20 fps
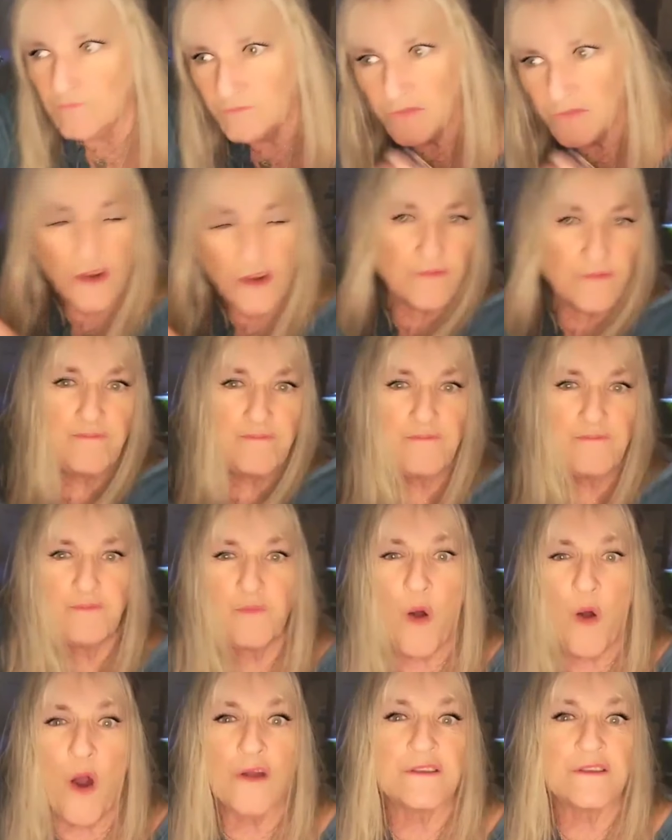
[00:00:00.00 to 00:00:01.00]
You're
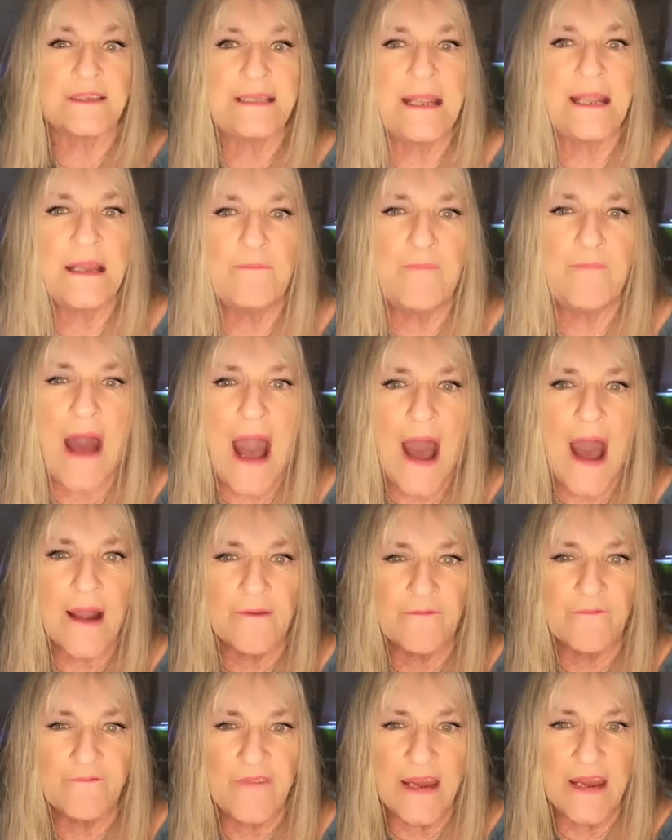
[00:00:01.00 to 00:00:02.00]
worse than the
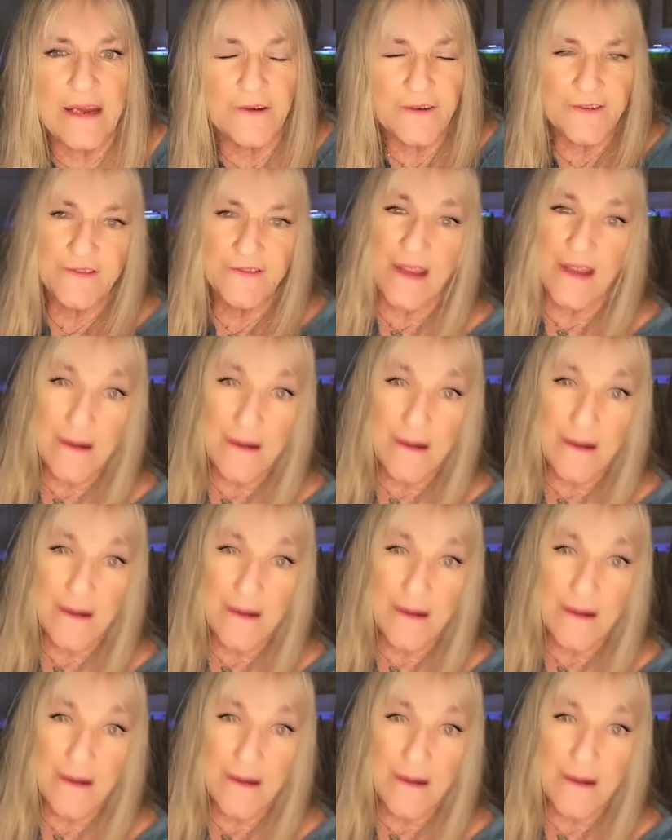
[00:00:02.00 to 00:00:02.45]
bottom feeders.